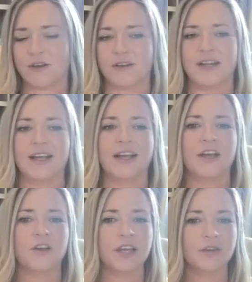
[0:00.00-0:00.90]
on."
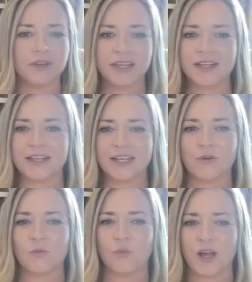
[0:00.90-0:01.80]
Get really clear
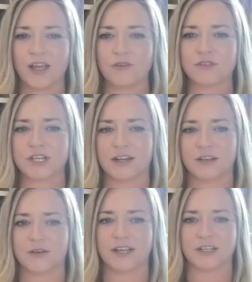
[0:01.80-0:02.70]
on where you're channeling
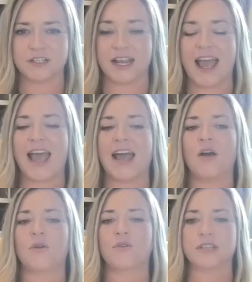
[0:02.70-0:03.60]
your energy,
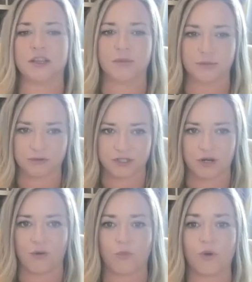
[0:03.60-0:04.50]
how you're telling people to show
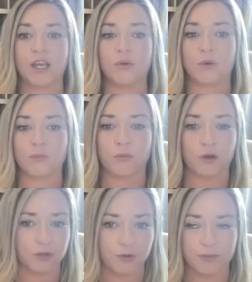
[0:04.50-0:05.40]
up, where you want what
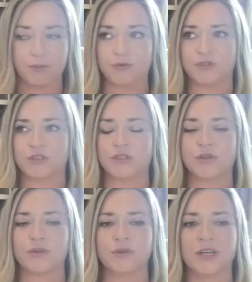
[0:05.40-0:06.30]
you want people to
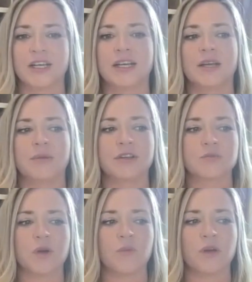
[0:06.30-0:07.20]
do. Because
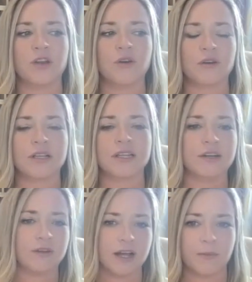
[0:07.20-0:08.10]
when we're not
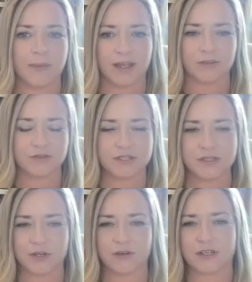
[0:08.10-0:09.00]
clear on our boundaries and
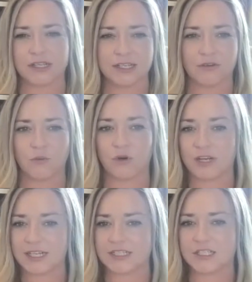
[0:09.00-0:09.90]
we're not clear on what
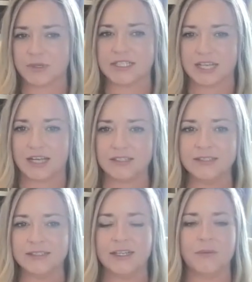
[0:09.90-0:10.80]
needs to be
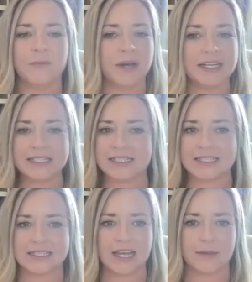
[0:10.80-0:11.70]
done, money is the
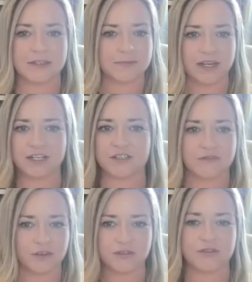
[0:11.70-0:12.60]
same because money just
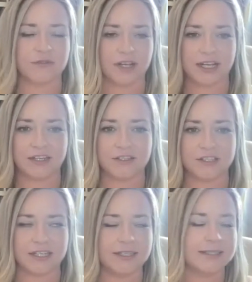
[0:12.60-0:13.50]
flows through like
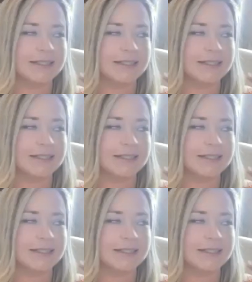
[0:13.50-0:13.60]
energy.